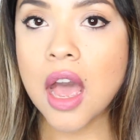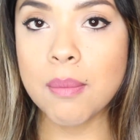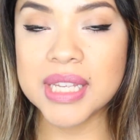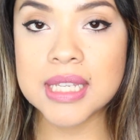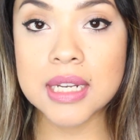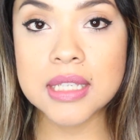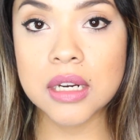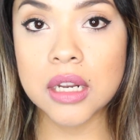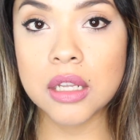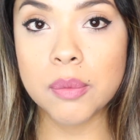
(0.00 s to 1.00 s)
My skin is
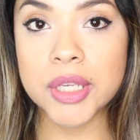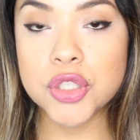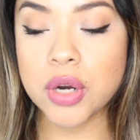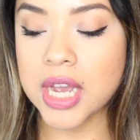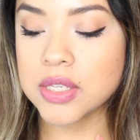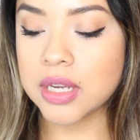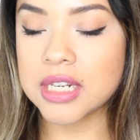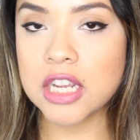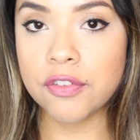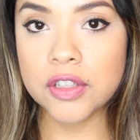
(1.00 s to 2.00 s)
going to get a little bit dry so I
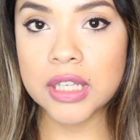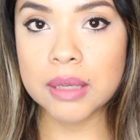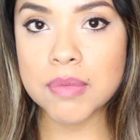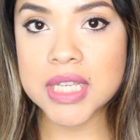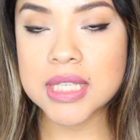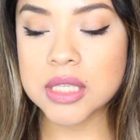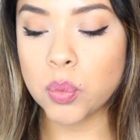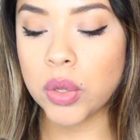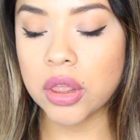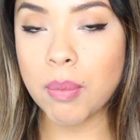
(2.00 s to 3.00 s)
can definitely like mix this
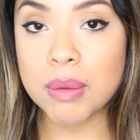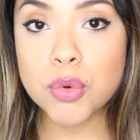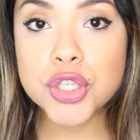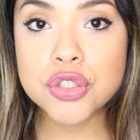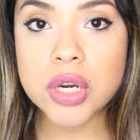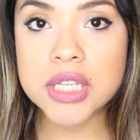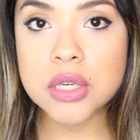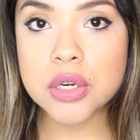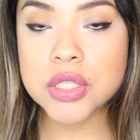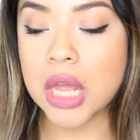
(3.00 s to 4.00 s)
with my
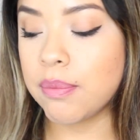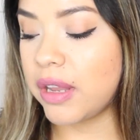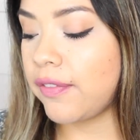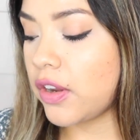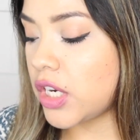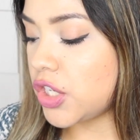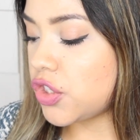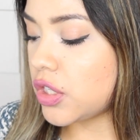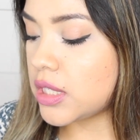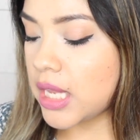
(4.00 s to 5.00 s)
moisturizers and my
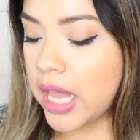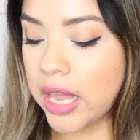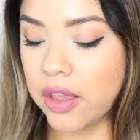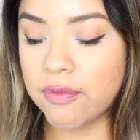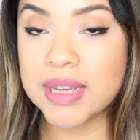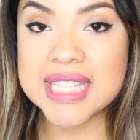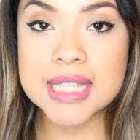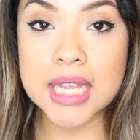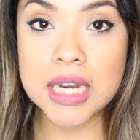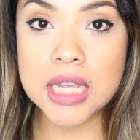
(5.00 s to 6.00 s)
foundations if my
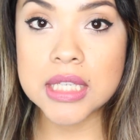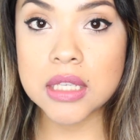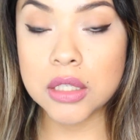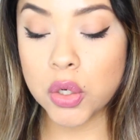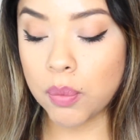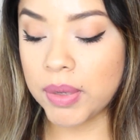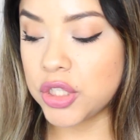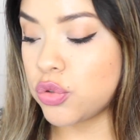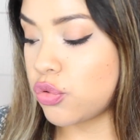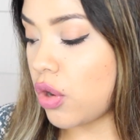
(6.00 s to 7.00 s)
skin is a little
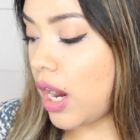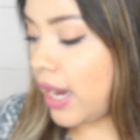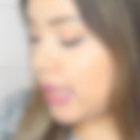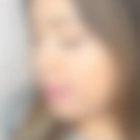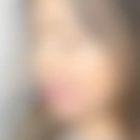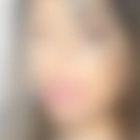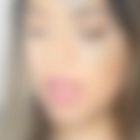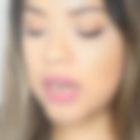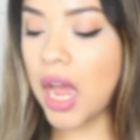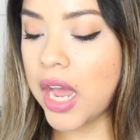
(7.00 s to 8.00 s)
bit dry. And
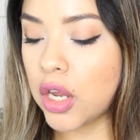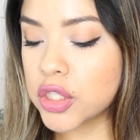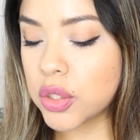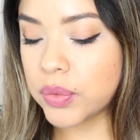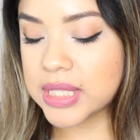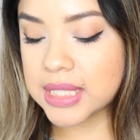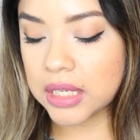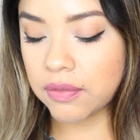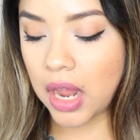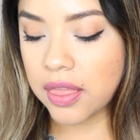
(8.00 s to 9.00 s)
then I also
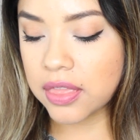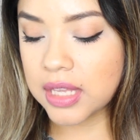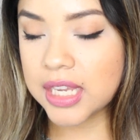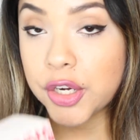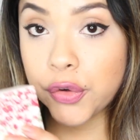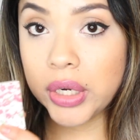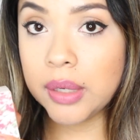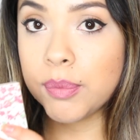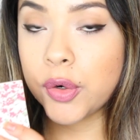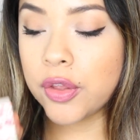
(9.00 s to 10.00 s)
received the
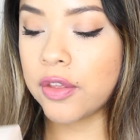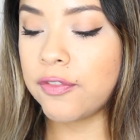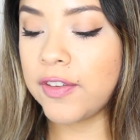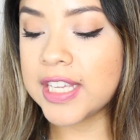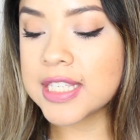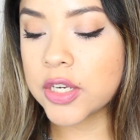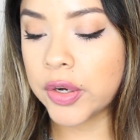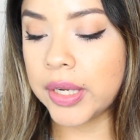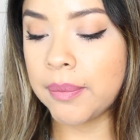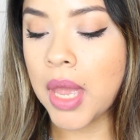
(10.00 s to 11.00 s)
cream or the face
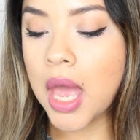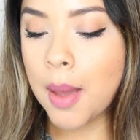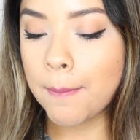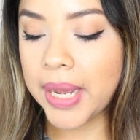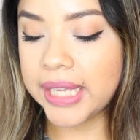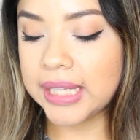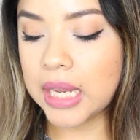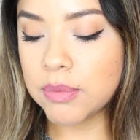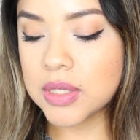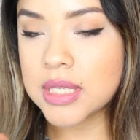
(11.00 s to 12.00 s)
cream by
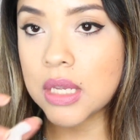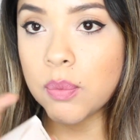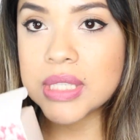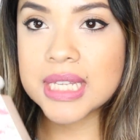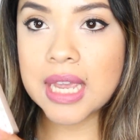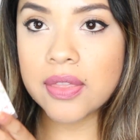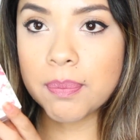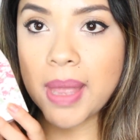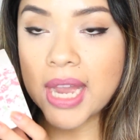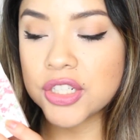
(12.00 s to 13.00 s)
Land Museum. Once again, the
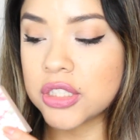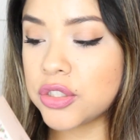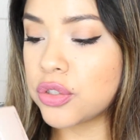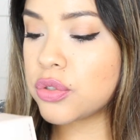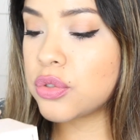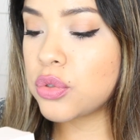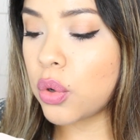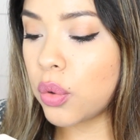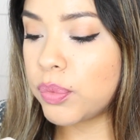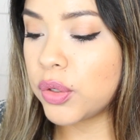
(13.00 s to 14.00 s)
packaging is just
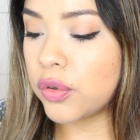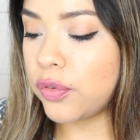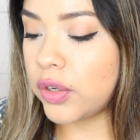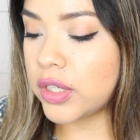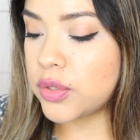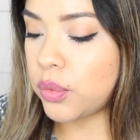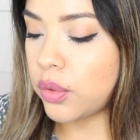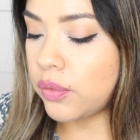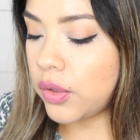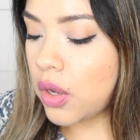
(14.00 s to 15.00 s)
so beautiful and
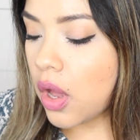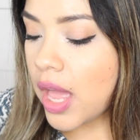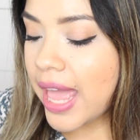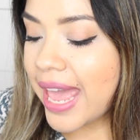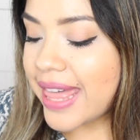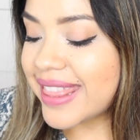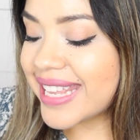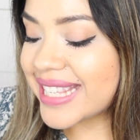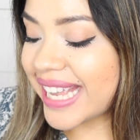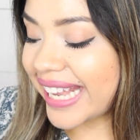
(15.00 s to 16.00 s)
adorable. And
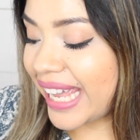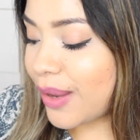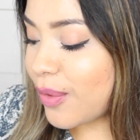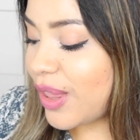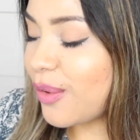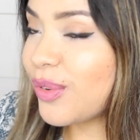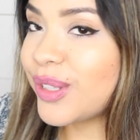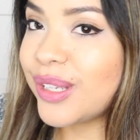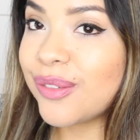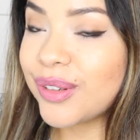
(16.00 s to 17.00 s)
this came with a
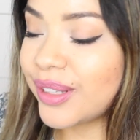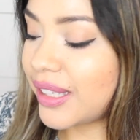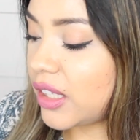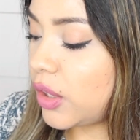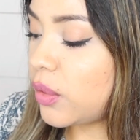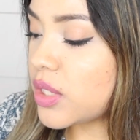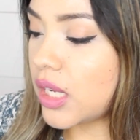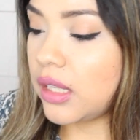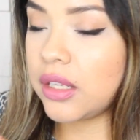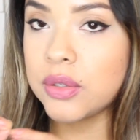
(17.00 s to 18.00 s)
really, really cute
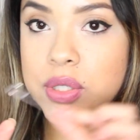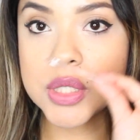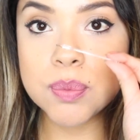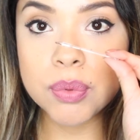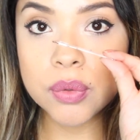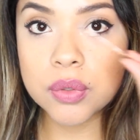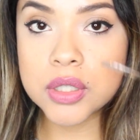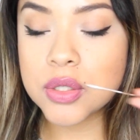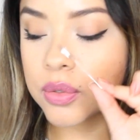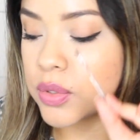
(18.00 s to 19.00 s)
little
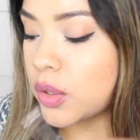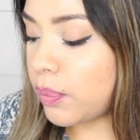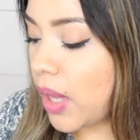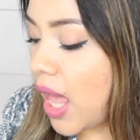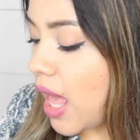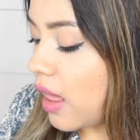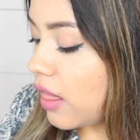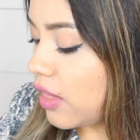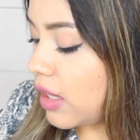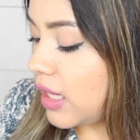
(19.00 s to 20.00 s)
spoon to scoop
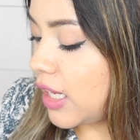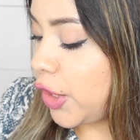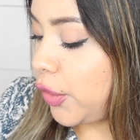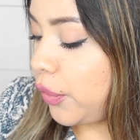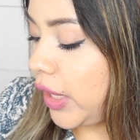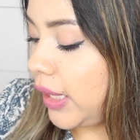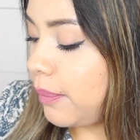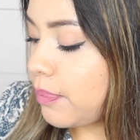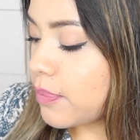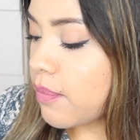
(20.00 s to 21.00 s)
the
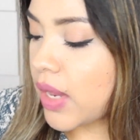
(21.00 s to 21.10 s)
cream.